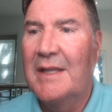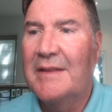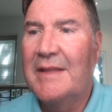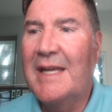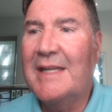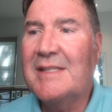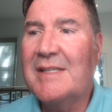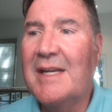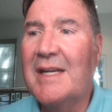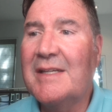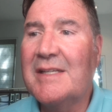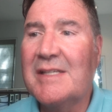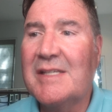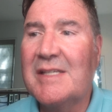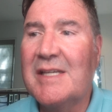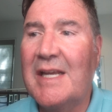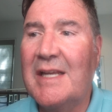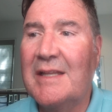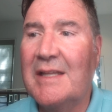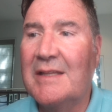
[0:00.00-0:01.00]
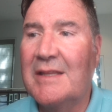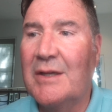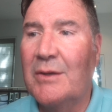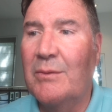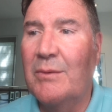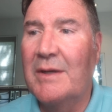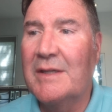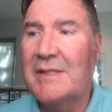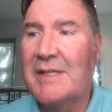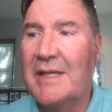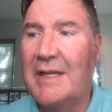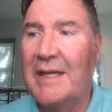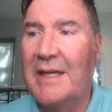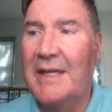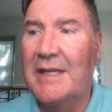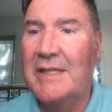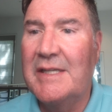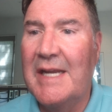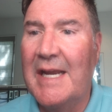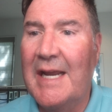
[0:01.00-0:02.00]
That's not to say that there wasn't
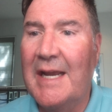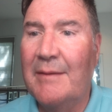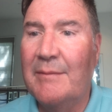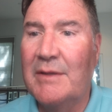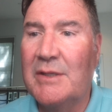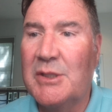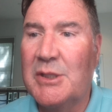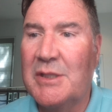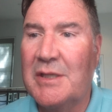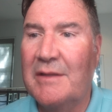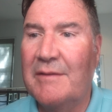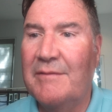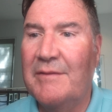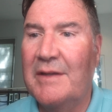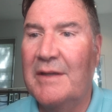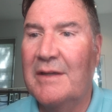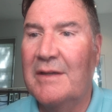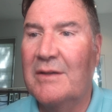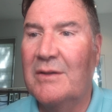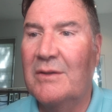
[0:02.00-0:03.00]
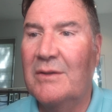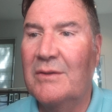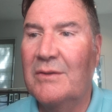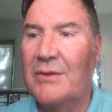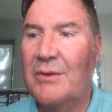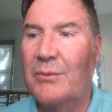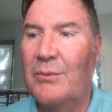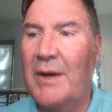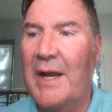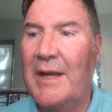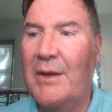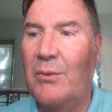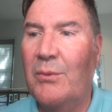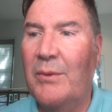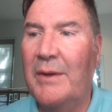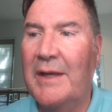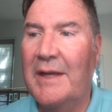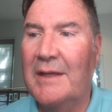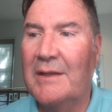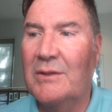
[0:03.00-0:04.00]
any damage to the vehicle. The right
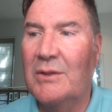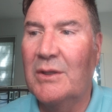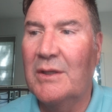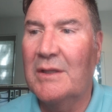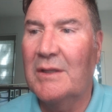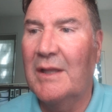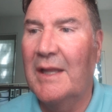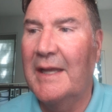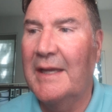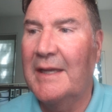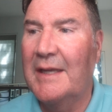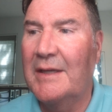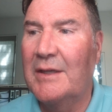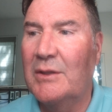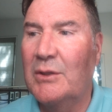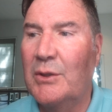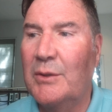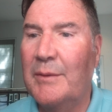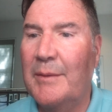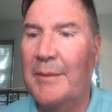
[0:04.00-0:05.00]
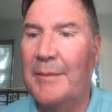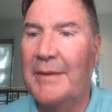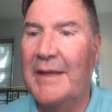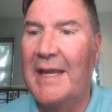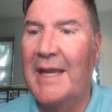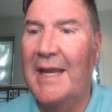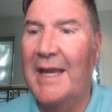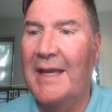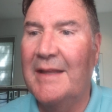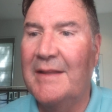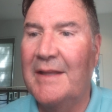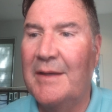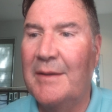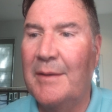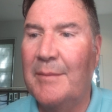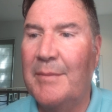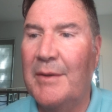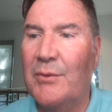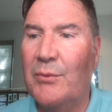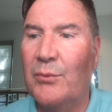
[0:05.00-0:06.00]
wing looked like an aluminum can that
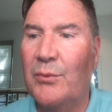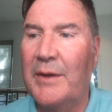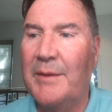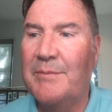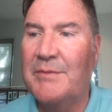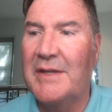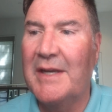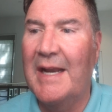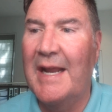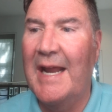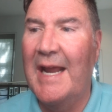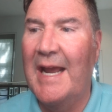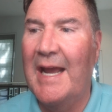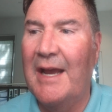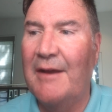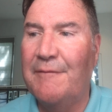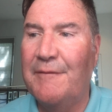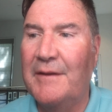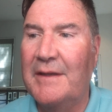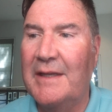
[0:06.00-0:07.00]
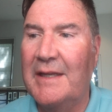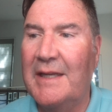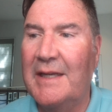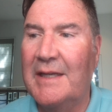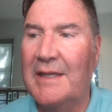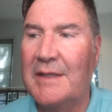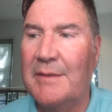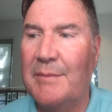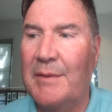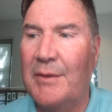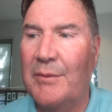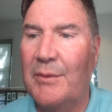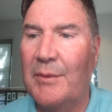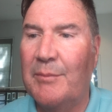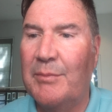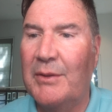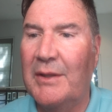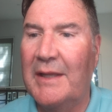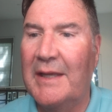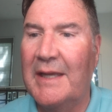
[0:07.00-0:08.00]
had been ripped in half and needed to be
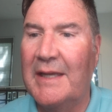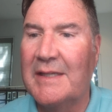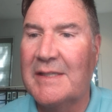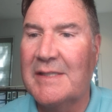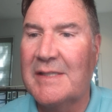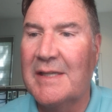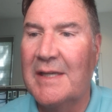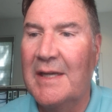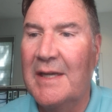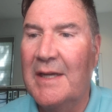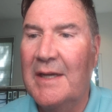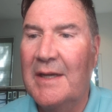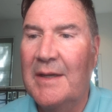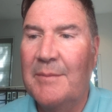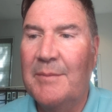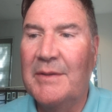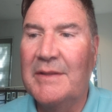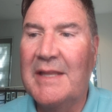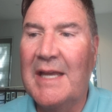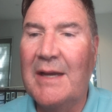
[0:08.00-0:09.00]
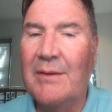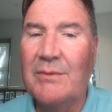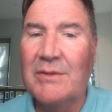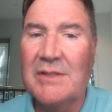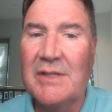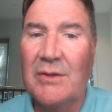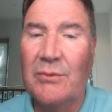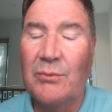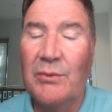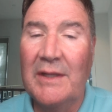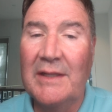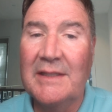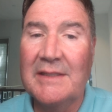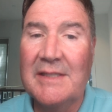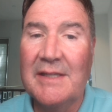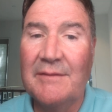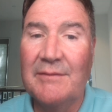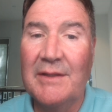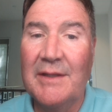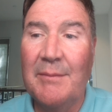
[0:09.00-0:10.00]
replaced. But that was a
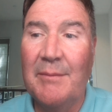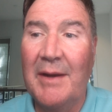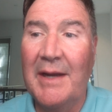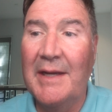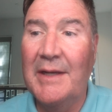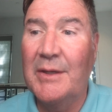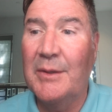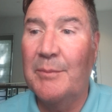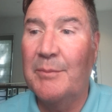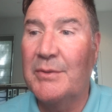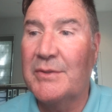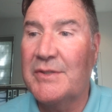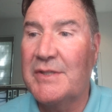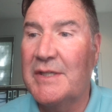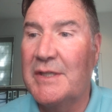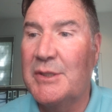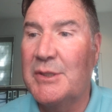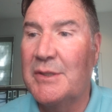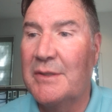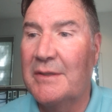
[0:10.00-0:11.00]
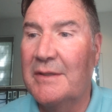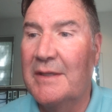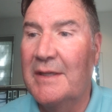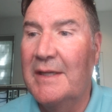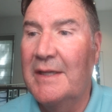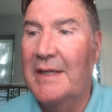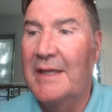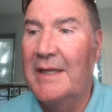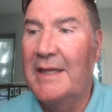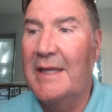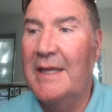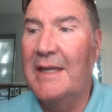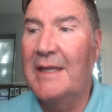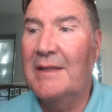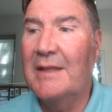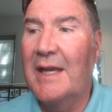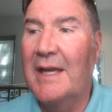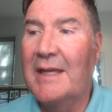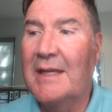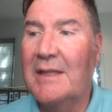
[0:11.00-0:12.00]
relatively minor procedure.
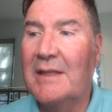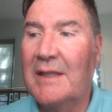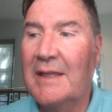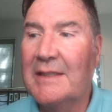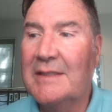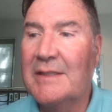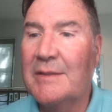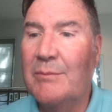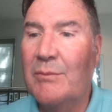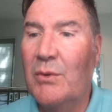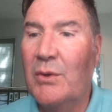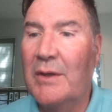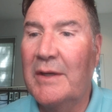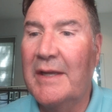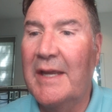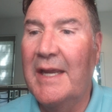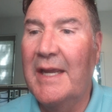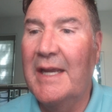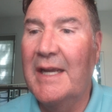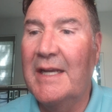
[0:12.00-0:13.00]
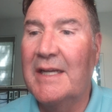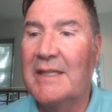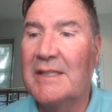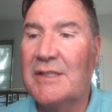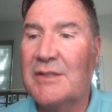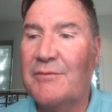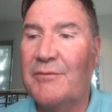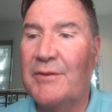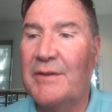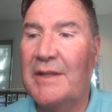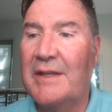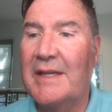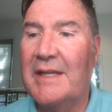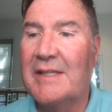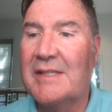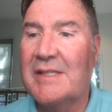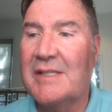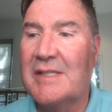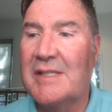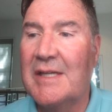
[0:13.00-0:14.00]
Eli collected more cans for the
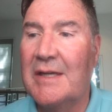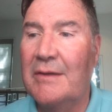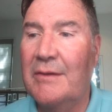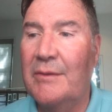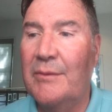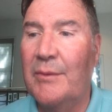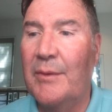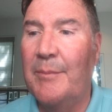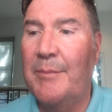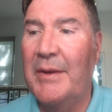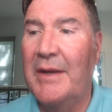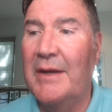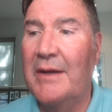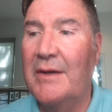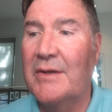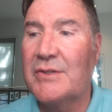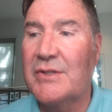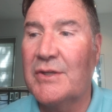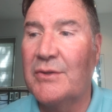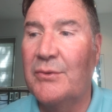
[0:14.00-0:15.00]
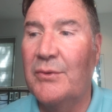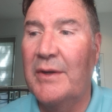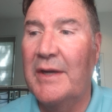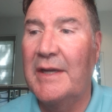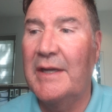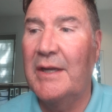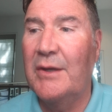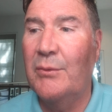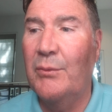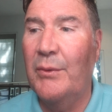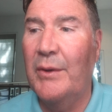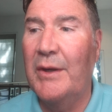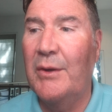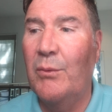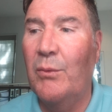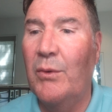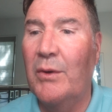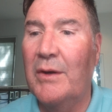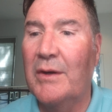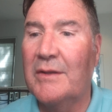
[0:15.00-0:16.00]
necessary repairs, and Grady
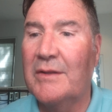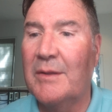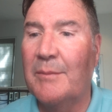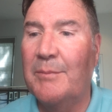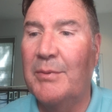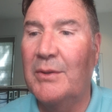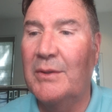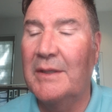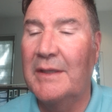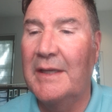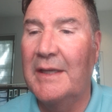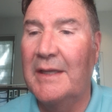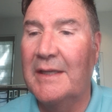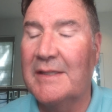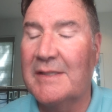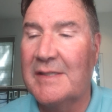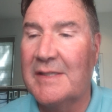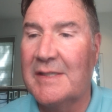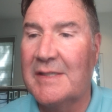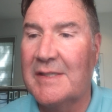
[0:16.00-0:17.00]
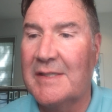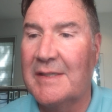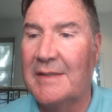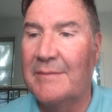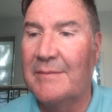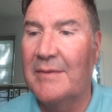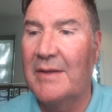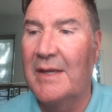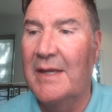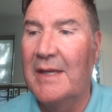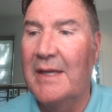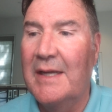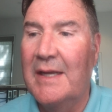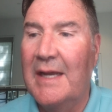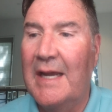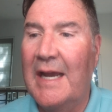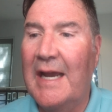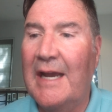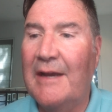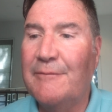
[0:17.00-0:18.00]
reworked the pulley system.
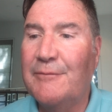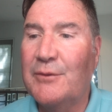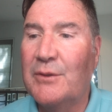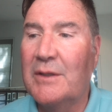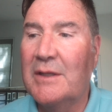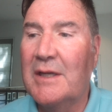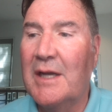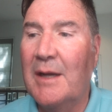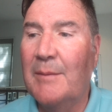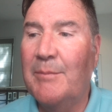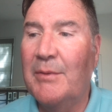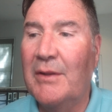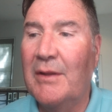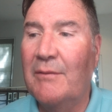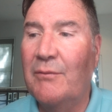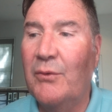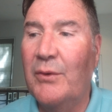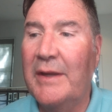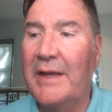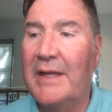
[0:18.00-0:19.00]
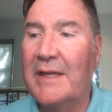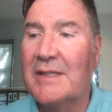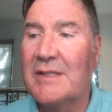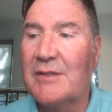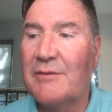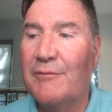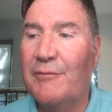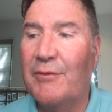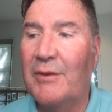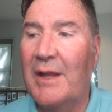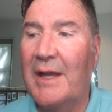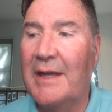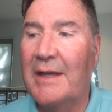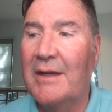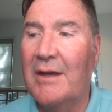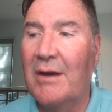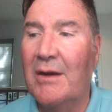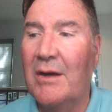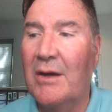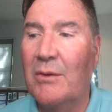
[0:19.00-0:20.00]
After a couple of weeks, Fly
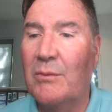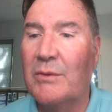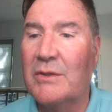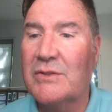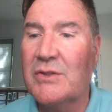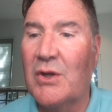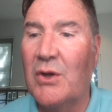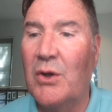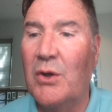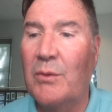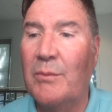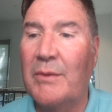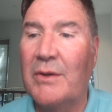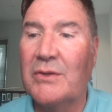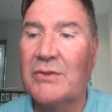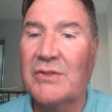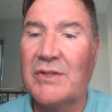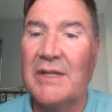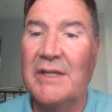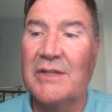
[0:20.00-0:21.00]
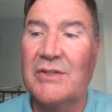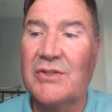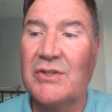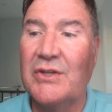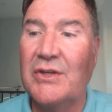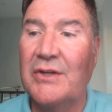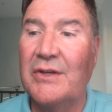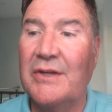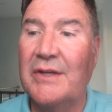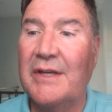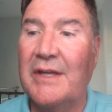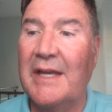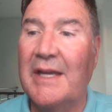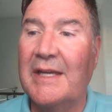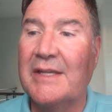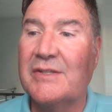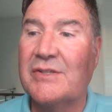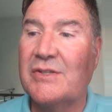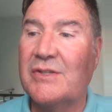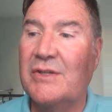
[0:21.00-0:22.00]
Car was almost as good
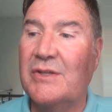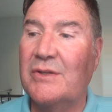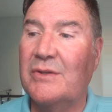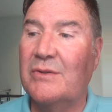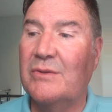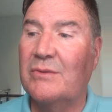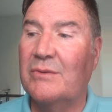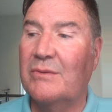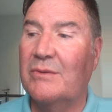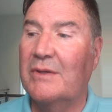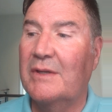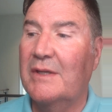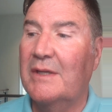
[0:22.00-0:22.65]
as new.